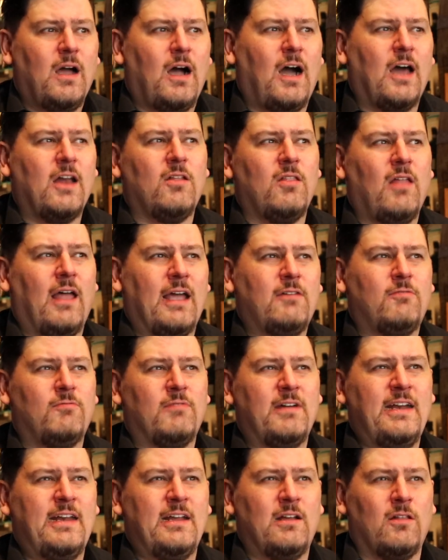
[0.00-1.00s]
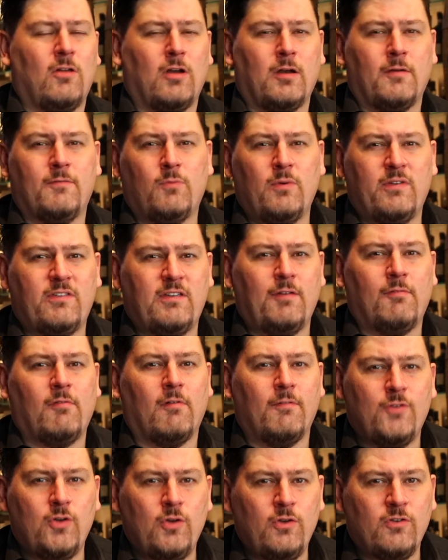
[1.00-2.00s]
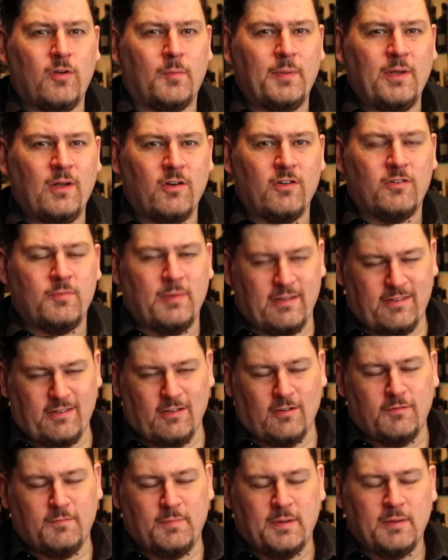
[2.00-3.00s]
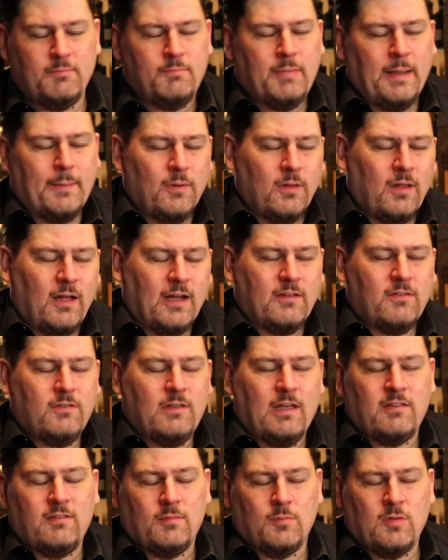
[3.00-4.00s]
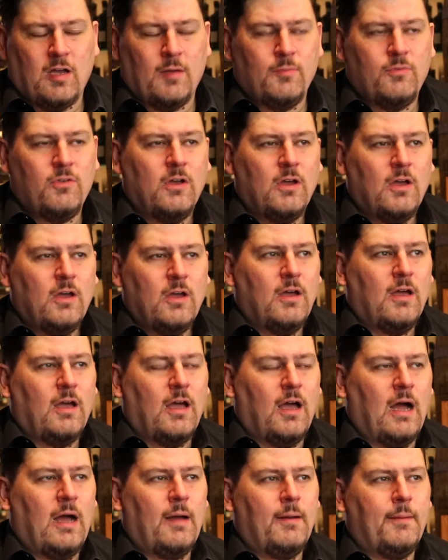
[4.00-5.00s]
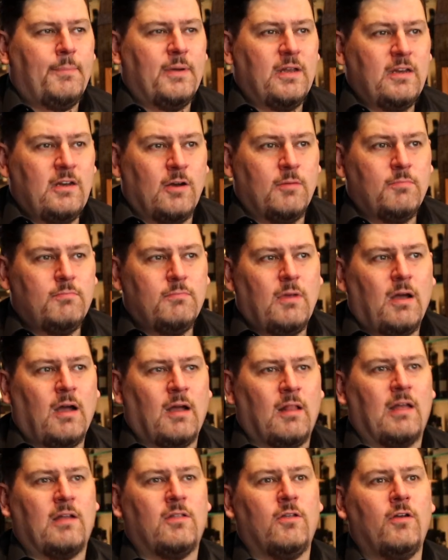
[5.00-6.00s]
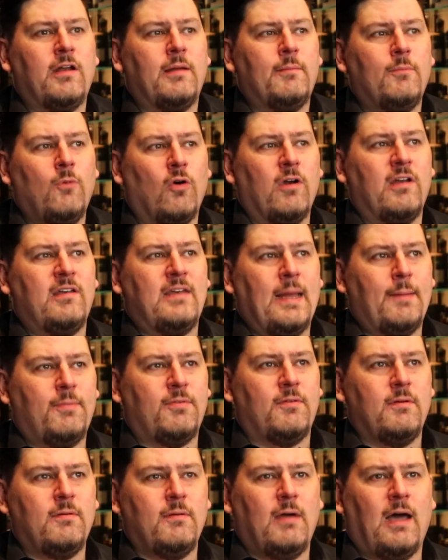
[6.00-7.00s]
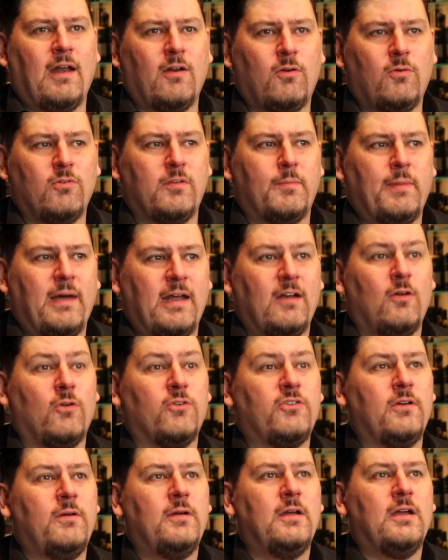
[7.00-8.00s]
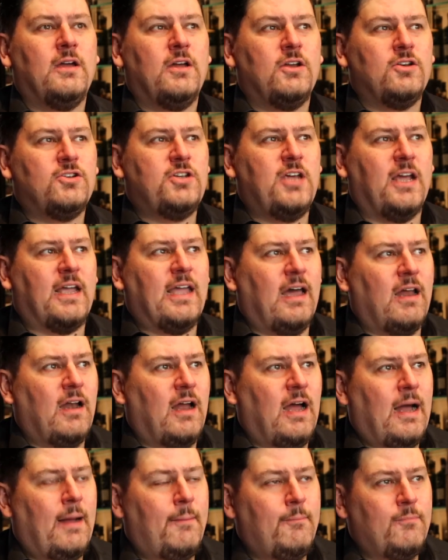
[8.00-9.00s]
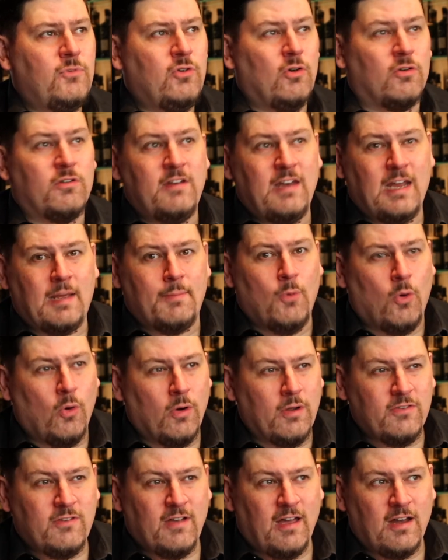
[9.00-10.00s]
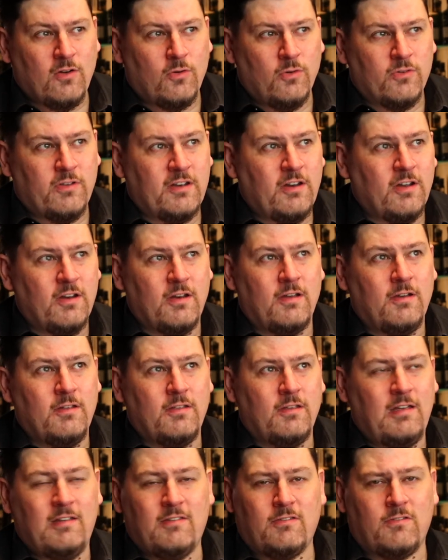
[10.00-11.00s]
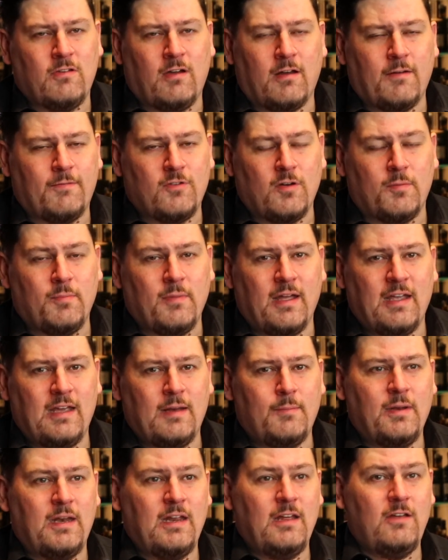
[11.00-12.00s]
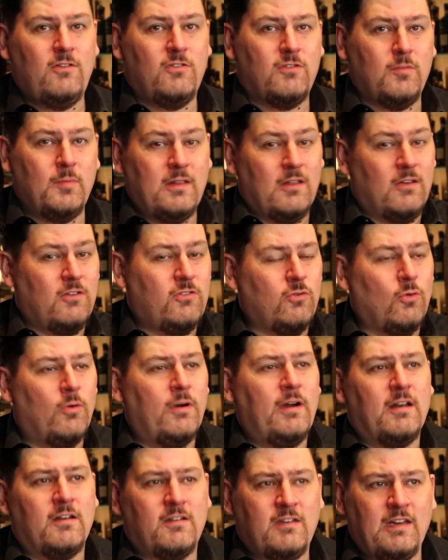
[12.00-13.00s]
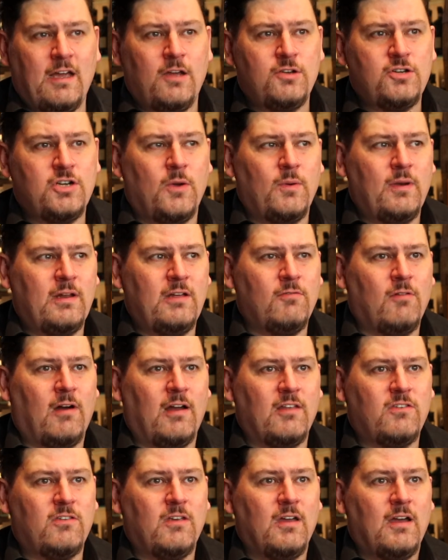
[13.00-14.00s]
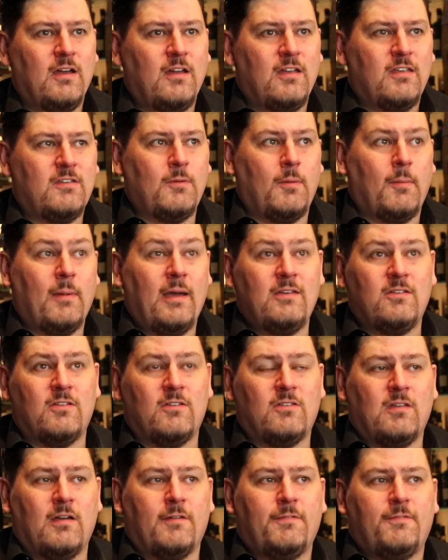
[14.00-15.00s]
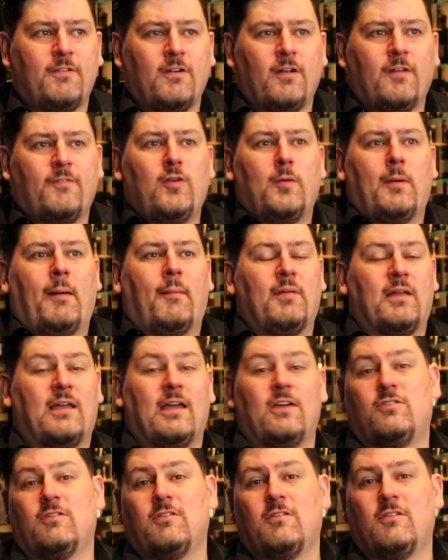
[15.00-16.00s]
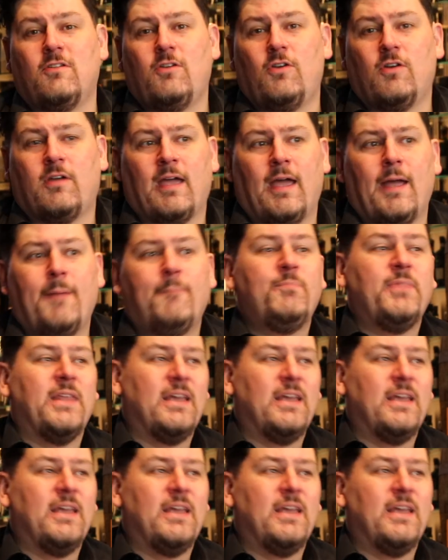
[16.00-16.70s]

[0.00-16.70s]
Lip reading: I don't like reading a lot of whiskey reviews, I'll be honest myself, but people like that sometimes. But I like learning more in depth and articles about it. Also, check out Dr. Nick Morgan's articles. I don't know his site off the top of my head, but he used to be the historian at Diageo, and he writes some amazing stuff for a few publications in the UK.